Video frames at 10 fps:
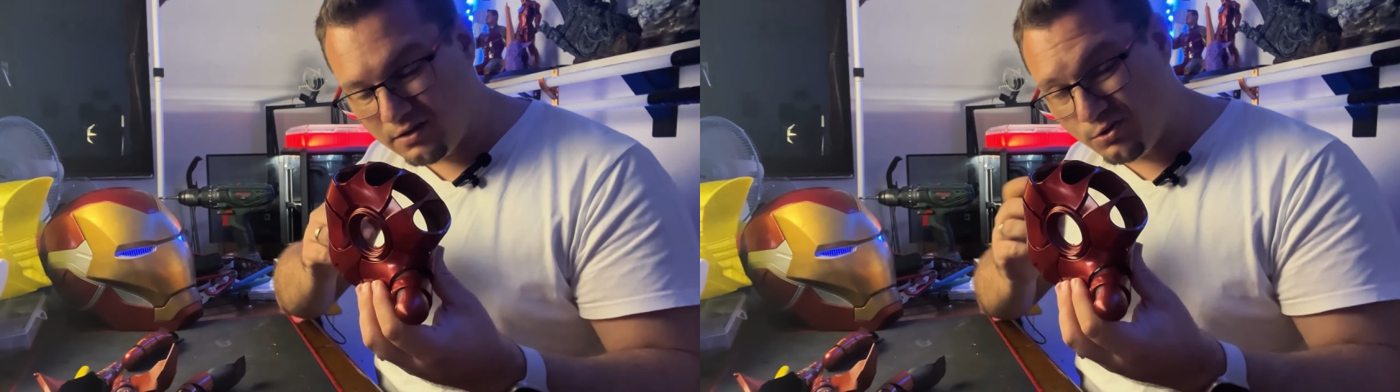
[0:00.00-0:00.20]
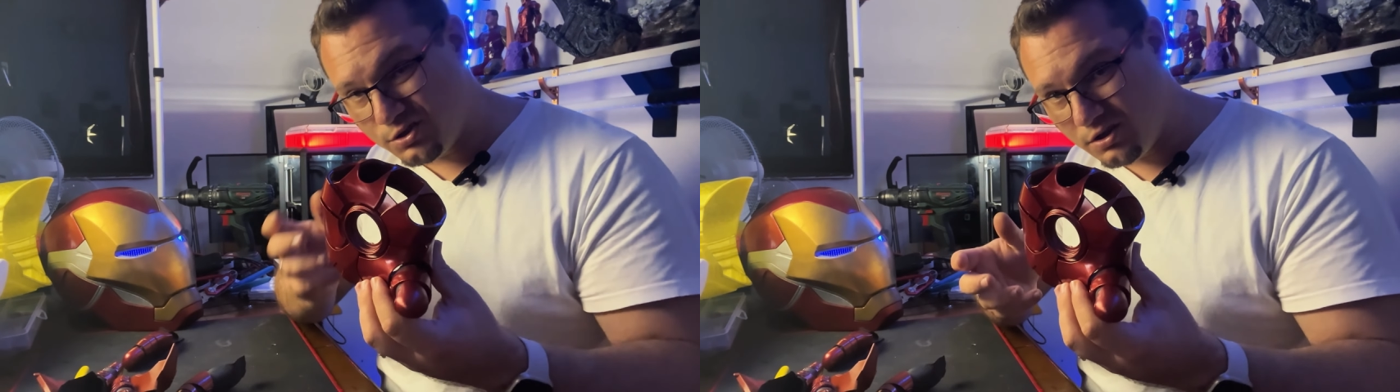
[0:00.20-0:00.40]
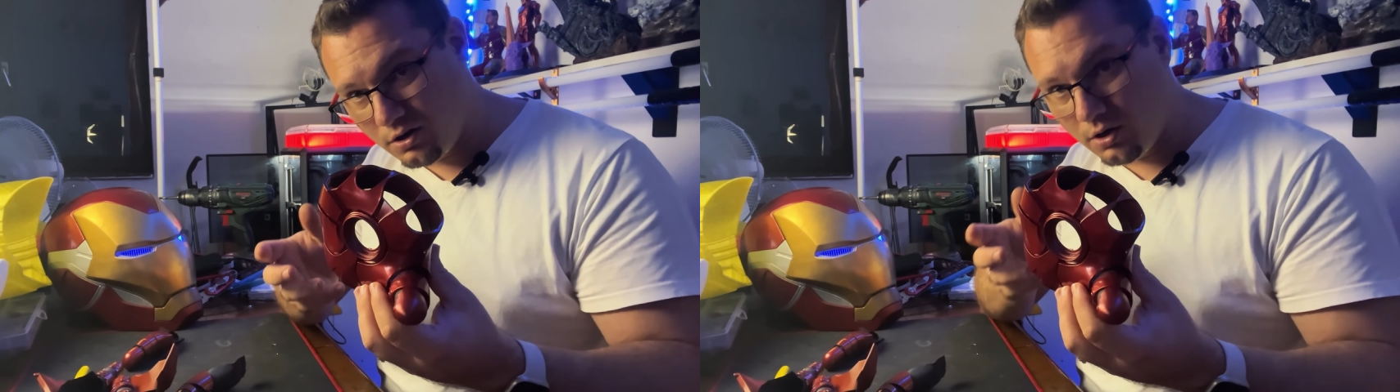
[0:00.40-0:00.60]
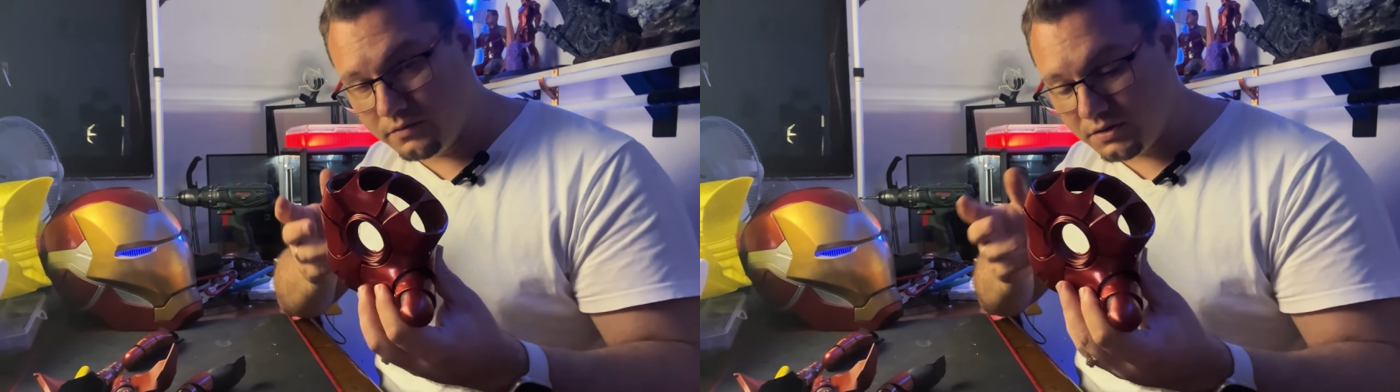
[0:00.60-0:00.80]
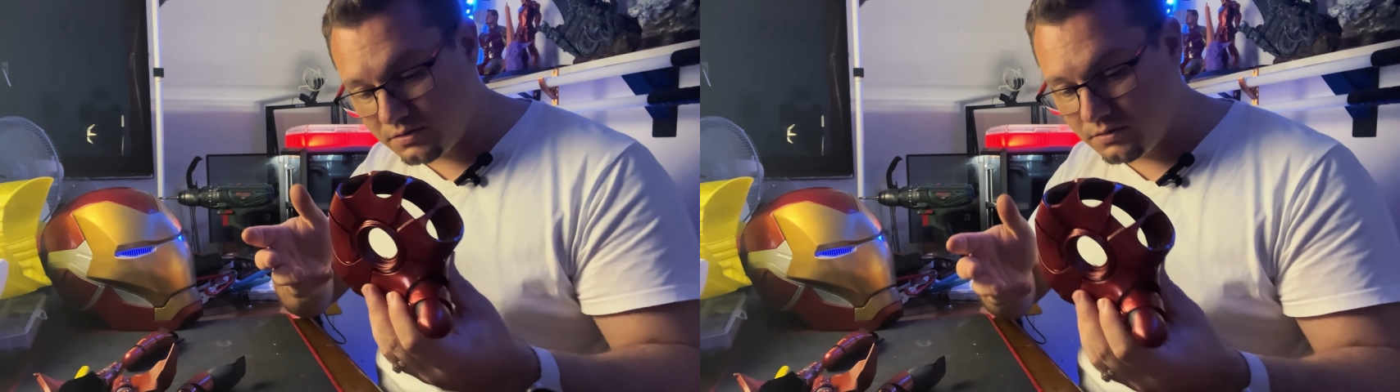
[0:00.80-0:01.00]
using
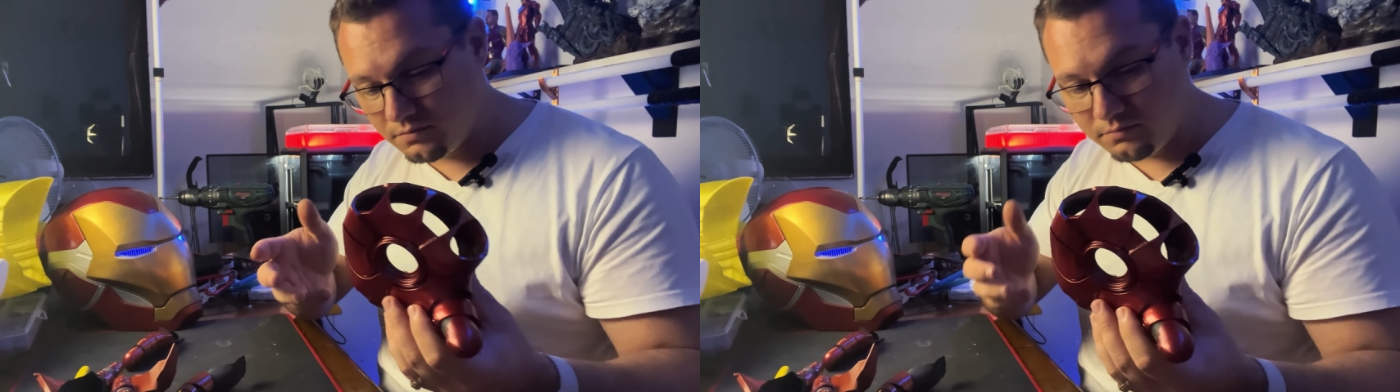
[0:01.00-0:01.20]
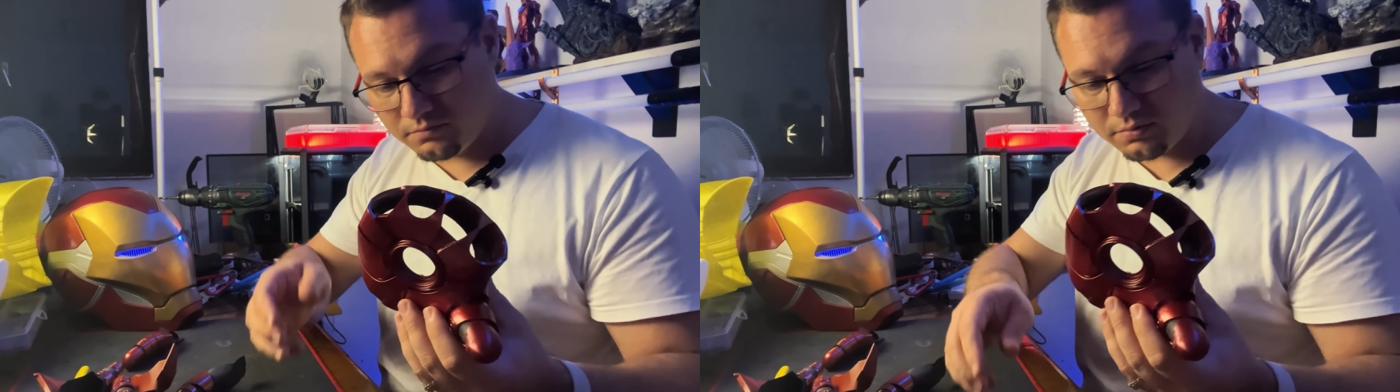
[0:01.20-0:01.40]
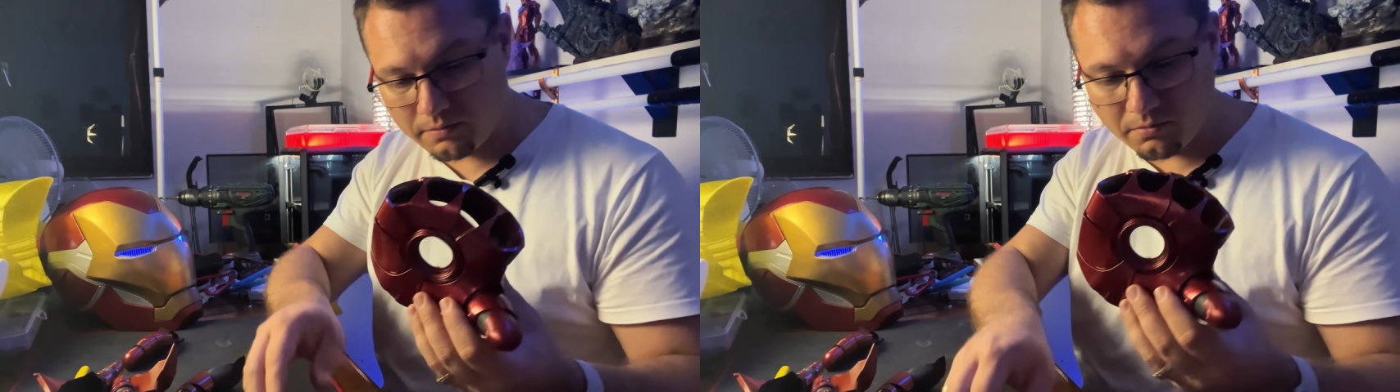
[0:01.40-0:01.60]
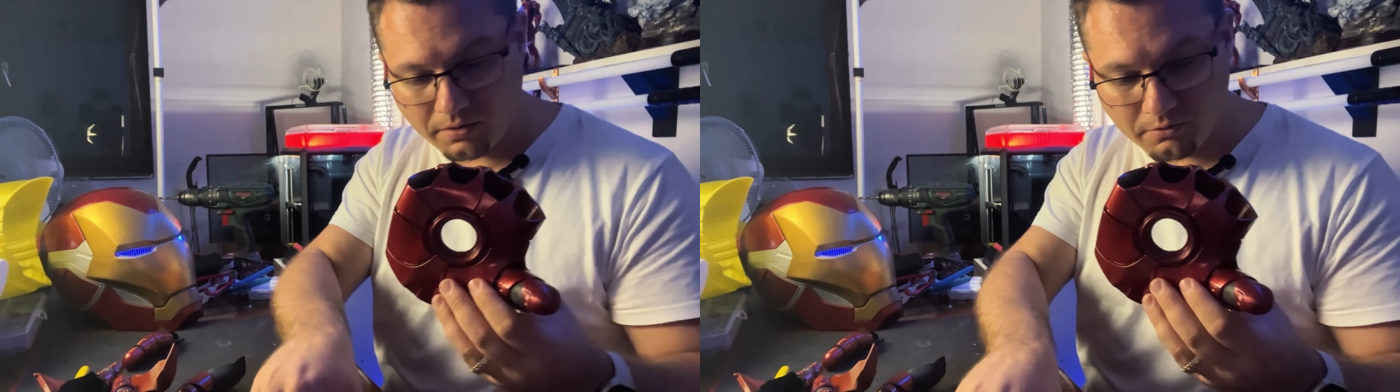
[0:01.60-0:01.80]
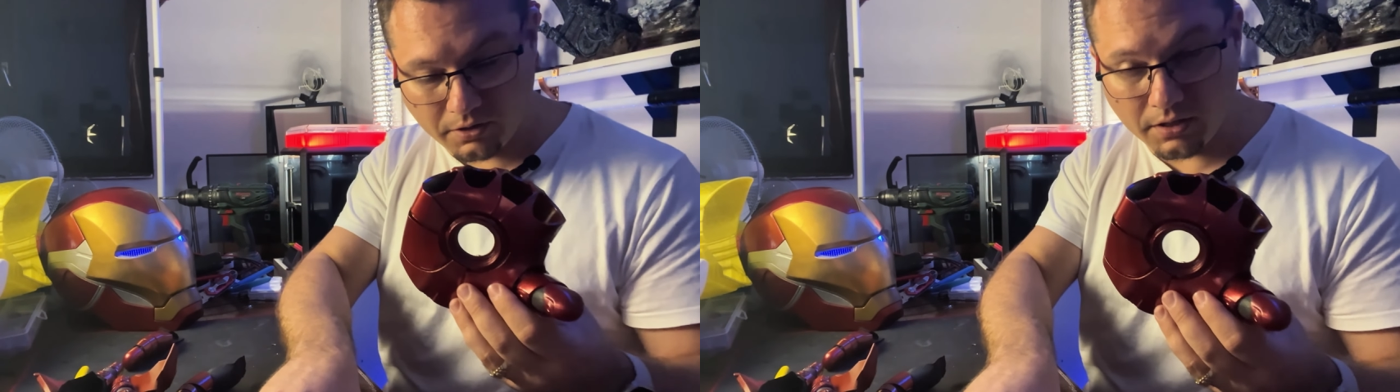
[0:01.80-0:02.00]
gloves is
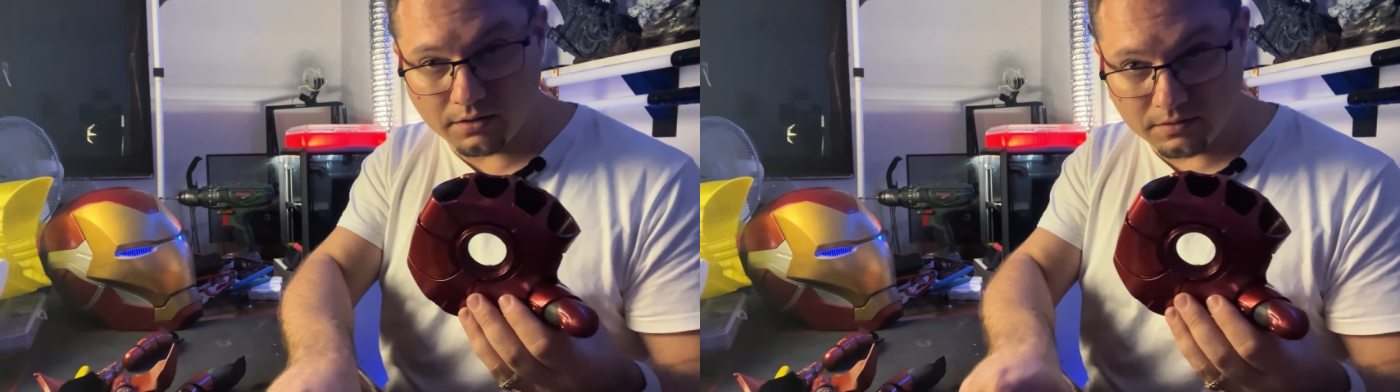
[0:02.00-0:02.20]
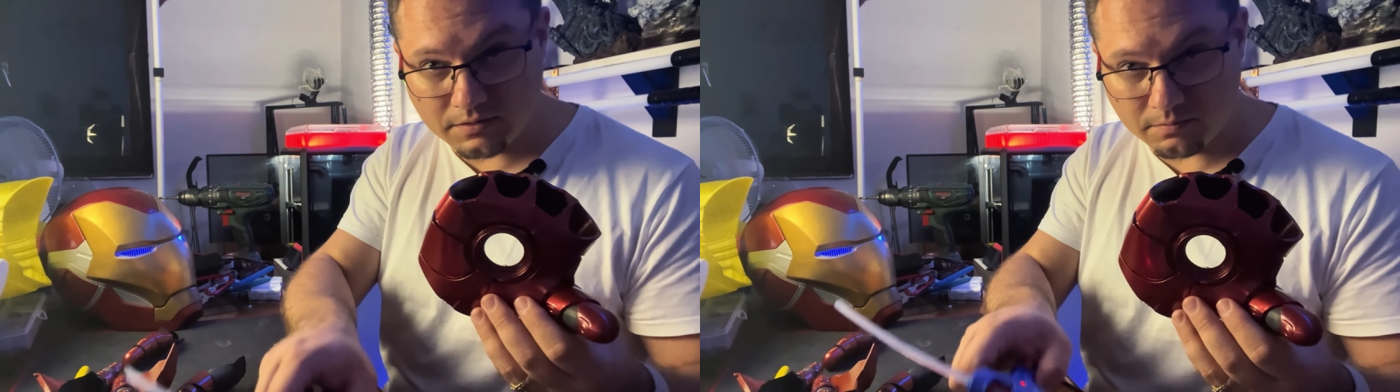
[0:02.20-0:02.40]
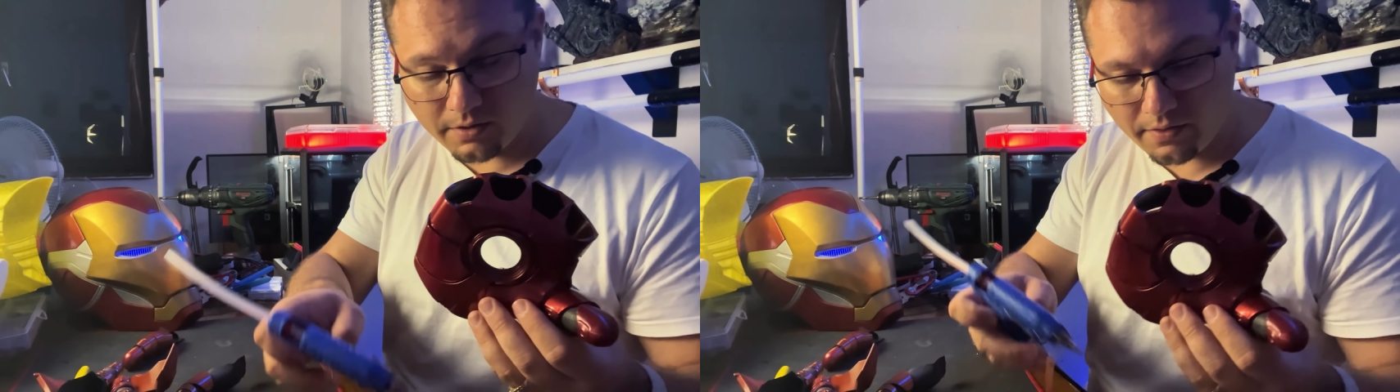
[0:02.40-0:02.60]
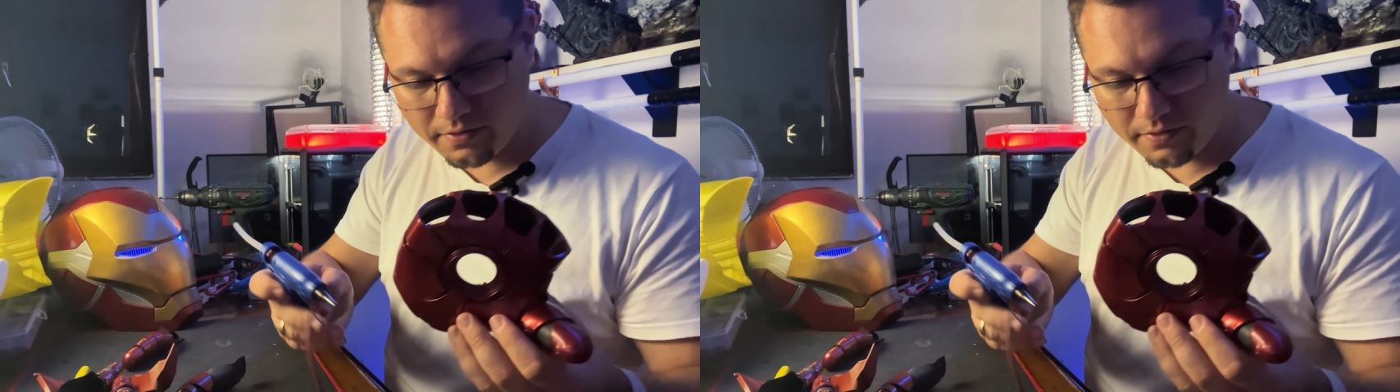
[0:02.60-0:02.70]
probably a really smart